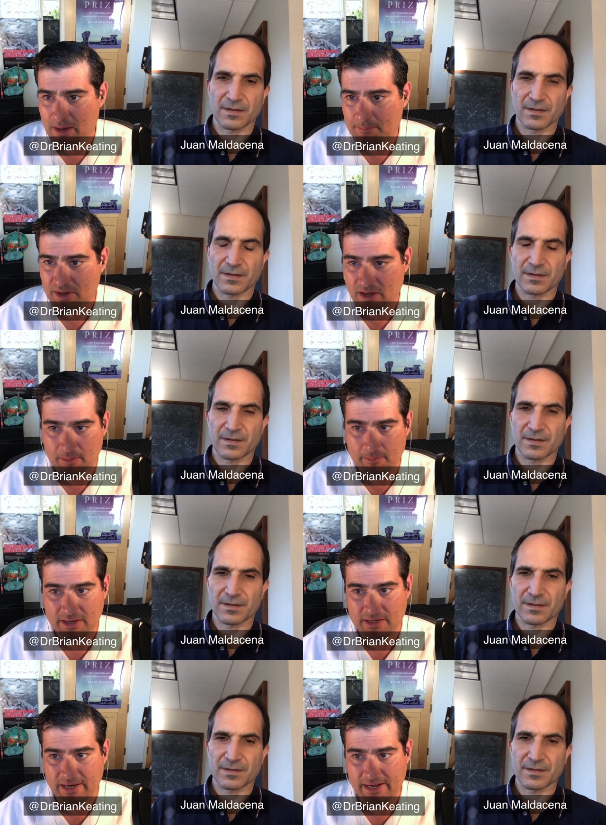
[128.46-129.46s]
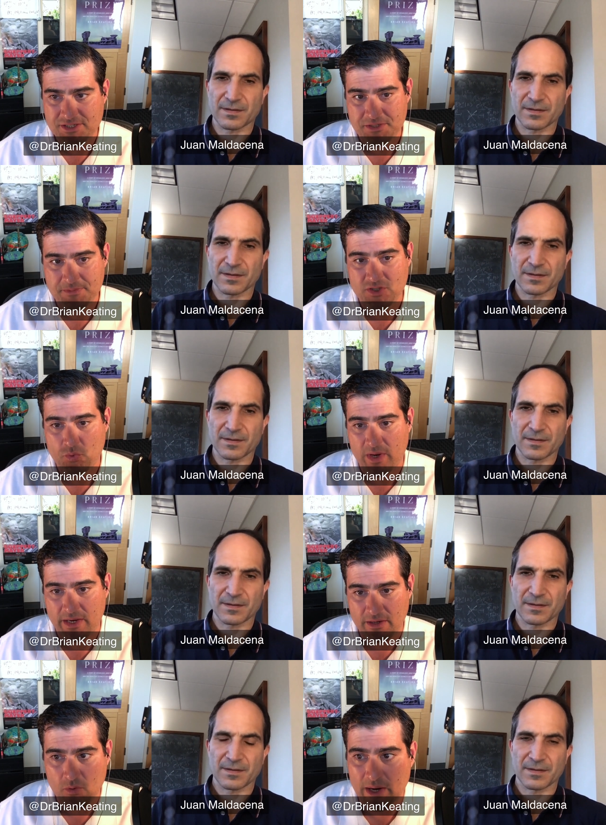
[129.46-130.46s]
Speaker 1: up about connections
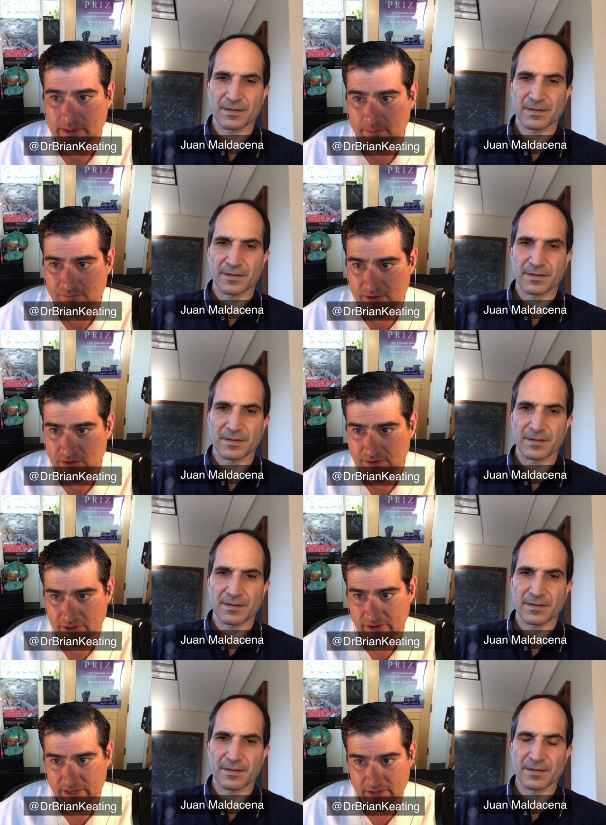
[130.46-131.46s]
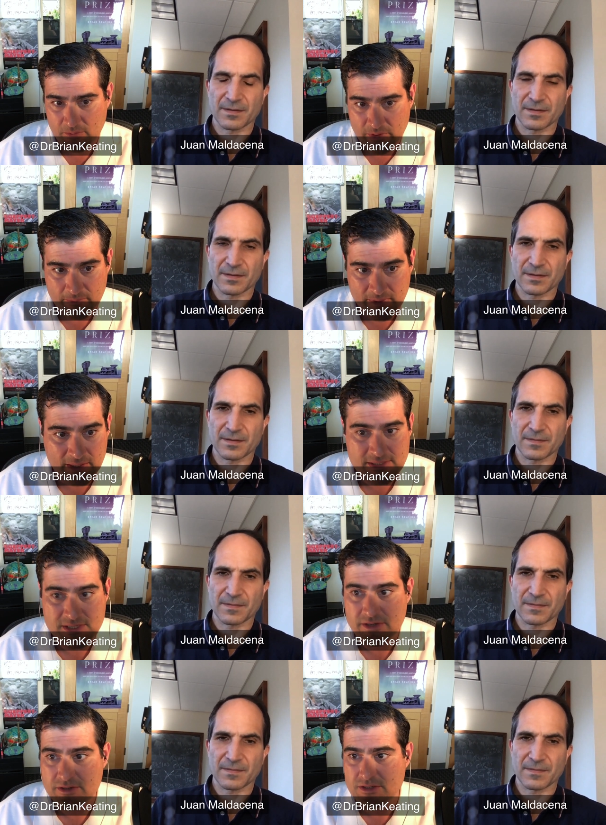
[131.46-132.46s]
between quantum field theory. One of my
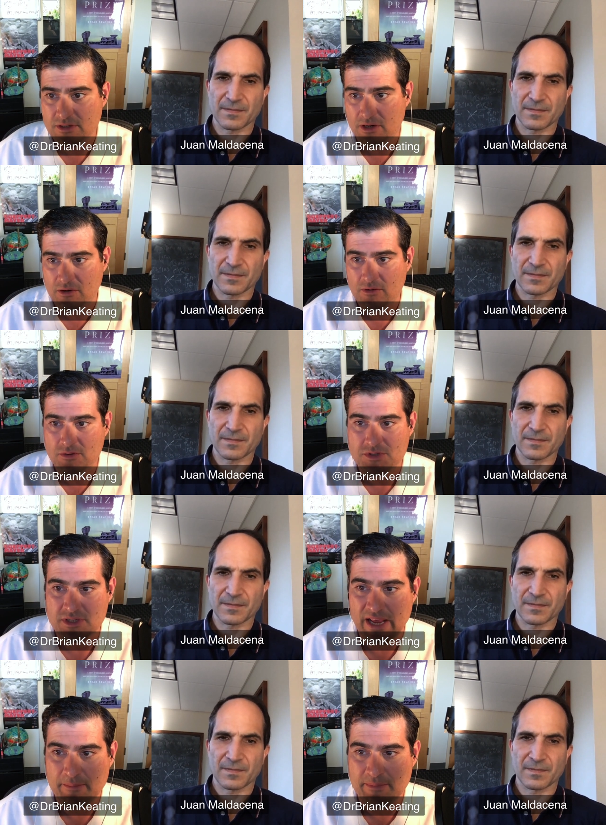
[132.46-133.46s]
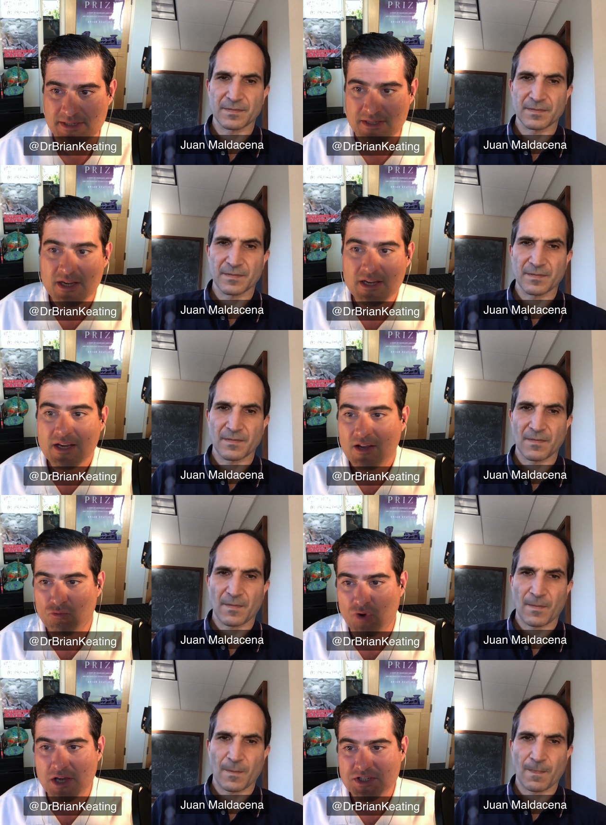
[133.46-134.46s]
listeners, whose name is
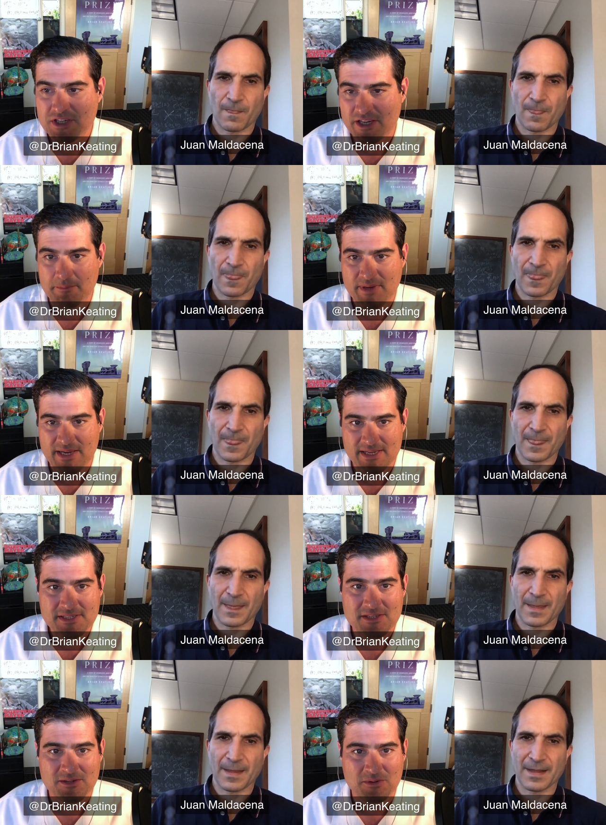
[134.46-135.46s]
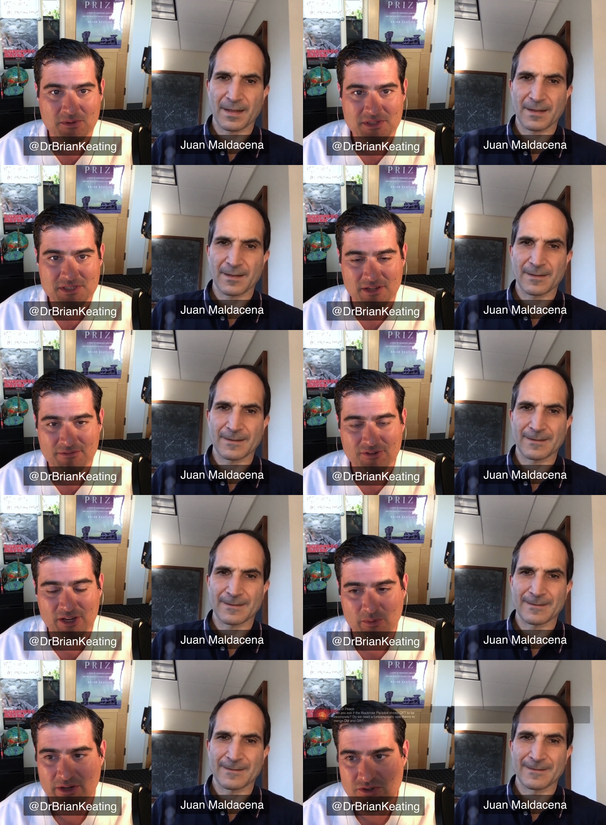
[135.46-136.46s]
Rust in Peace, who is a
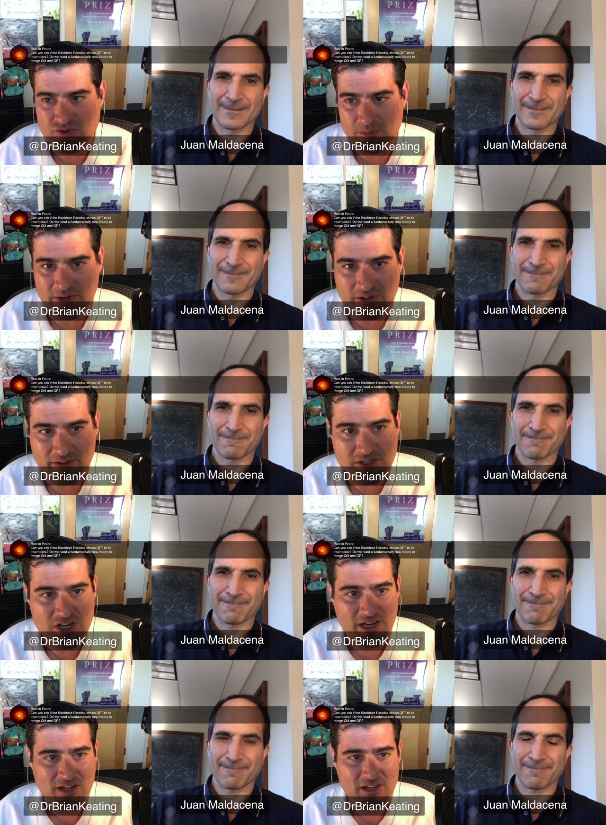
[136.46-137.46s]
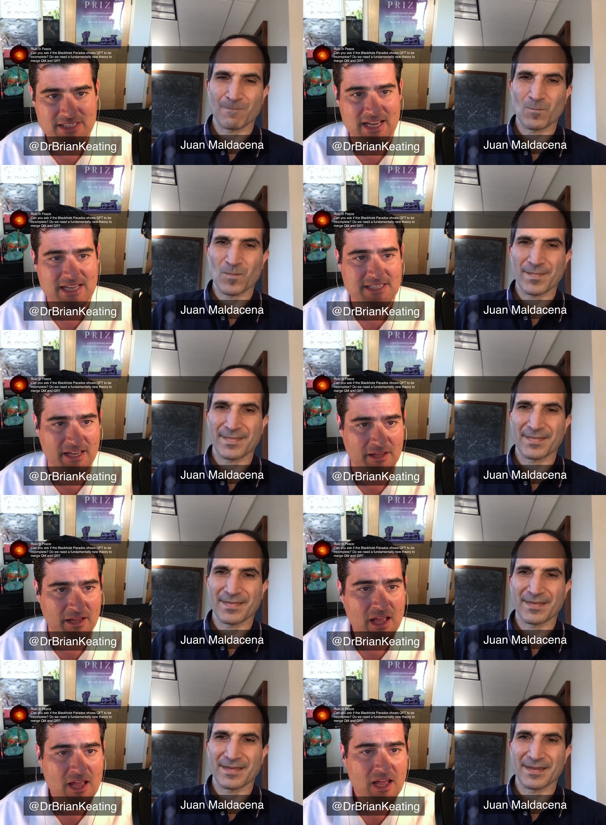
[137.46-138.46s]
frequent contributor on the channel, he's asking